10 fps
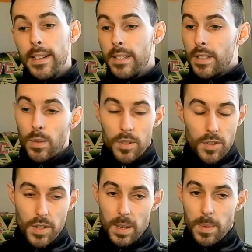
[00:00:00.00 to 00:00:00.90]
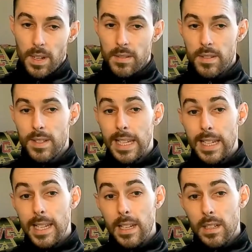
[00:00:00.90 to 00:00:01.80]
203 appearances in
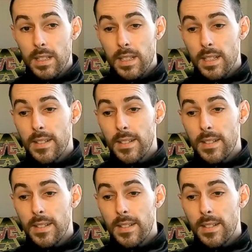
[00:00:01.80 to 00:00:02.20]
Ligue 1,